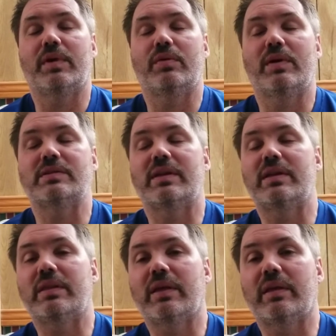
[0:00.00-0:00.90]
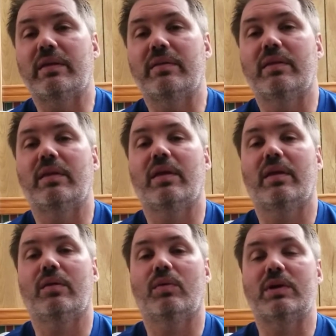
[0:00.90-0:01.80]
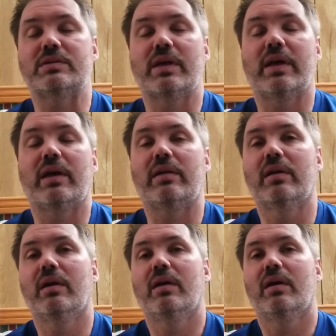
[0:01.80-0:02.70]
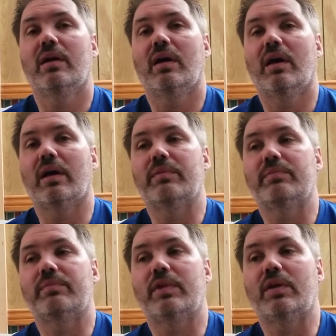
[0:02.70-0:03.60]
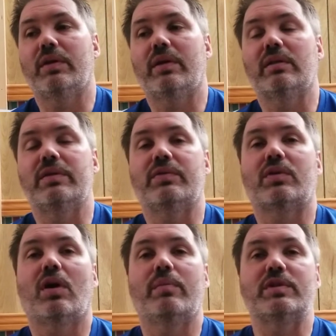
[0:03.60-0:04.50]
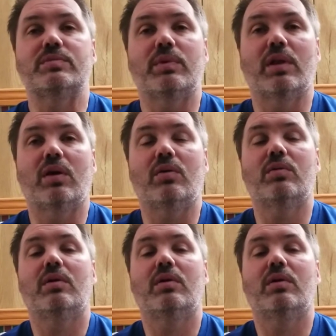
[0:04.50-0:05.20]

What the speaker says: has anything that they want to say, you can leave your comments below.